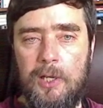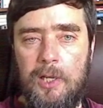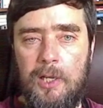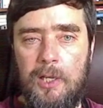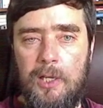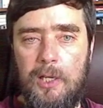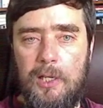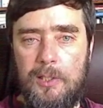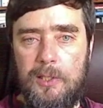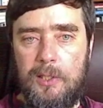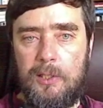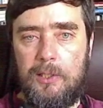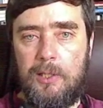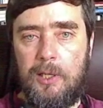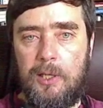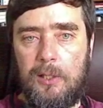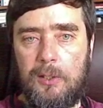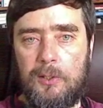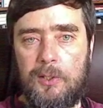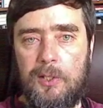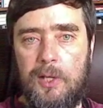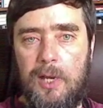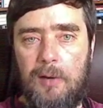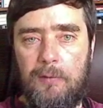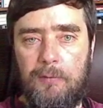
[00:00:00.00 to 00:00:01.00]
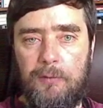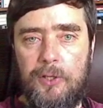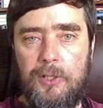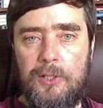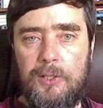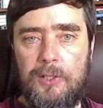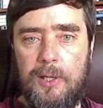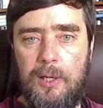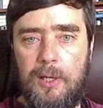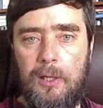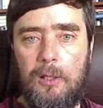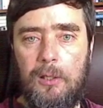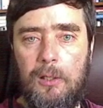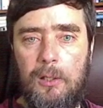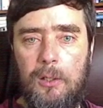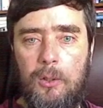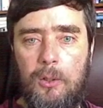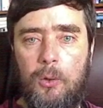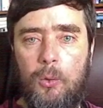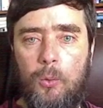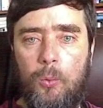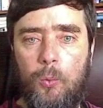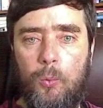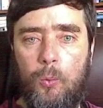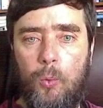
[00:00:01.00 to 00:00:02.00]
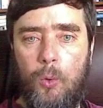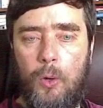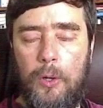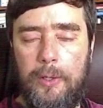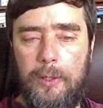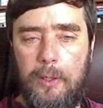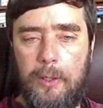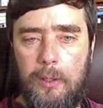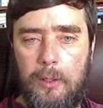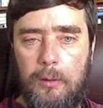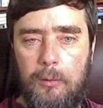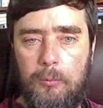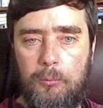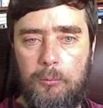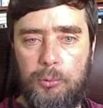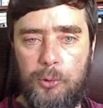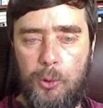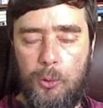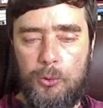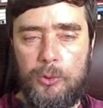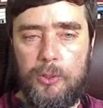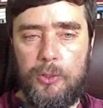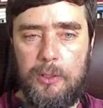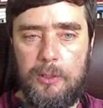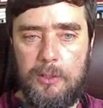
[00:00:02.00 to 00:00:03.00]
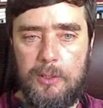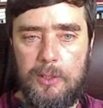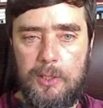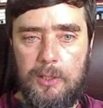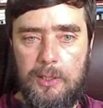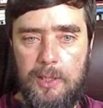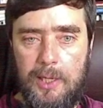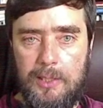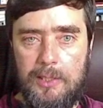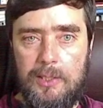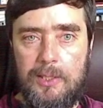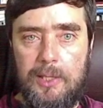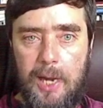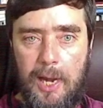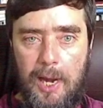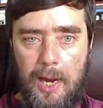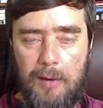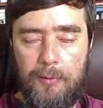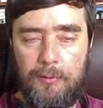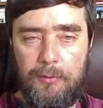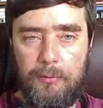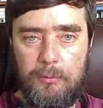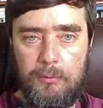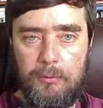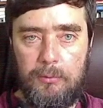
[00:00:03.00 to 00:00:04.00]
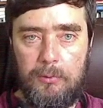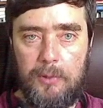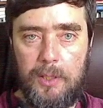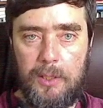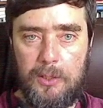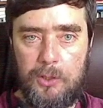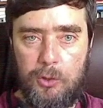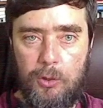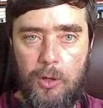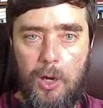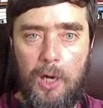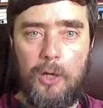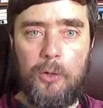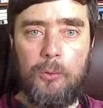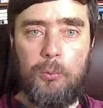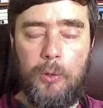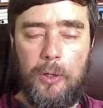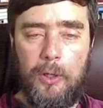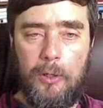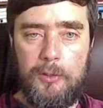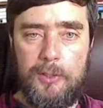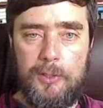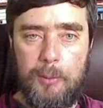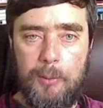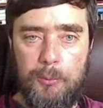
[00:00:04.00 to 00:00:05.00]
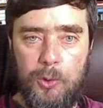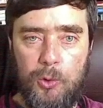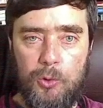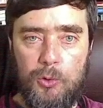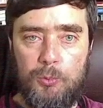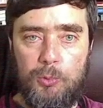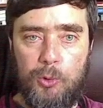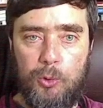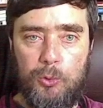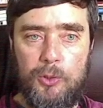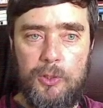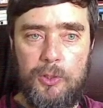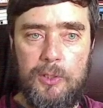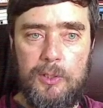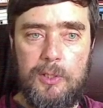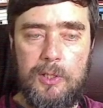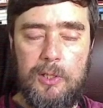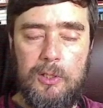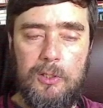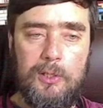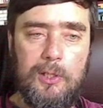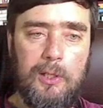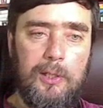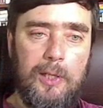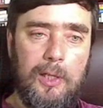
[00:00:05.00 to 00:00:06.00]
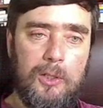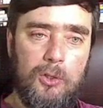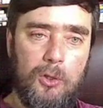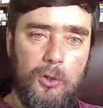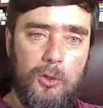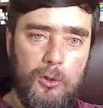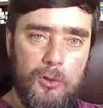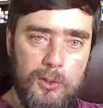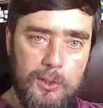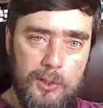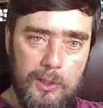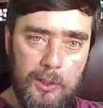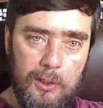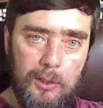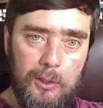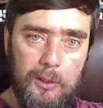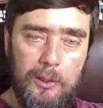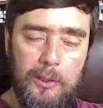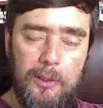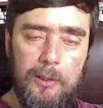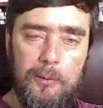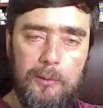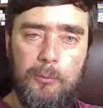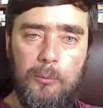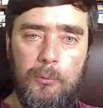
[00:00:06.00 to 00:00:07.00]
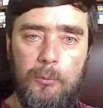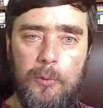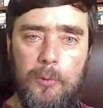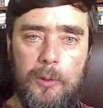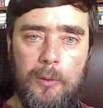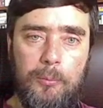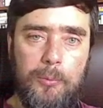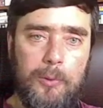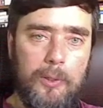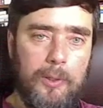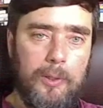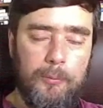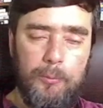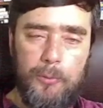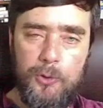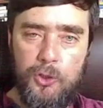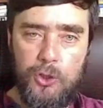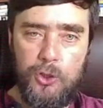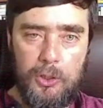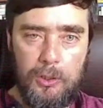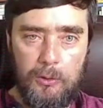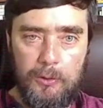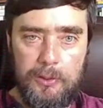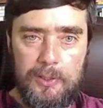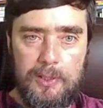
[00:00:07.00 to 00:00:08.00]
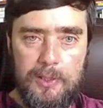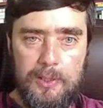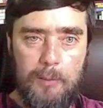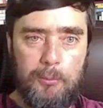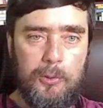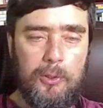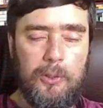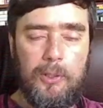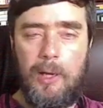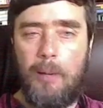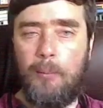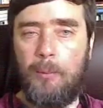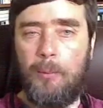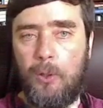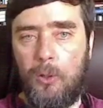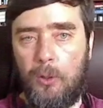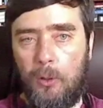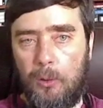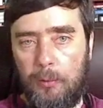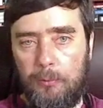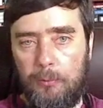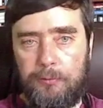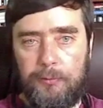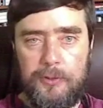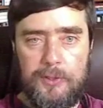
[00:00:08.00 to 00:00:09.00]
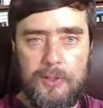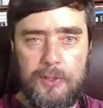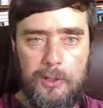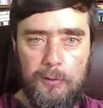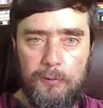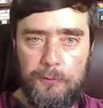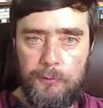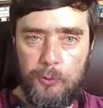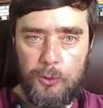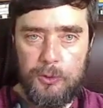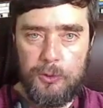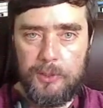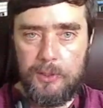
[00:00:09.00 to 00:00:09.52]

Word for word: is it tells every cell what proteins it gets to have. That's your hardware. Some of those proteins are electrical signaling, uh, uh, machinery, some are chemical, physical forces,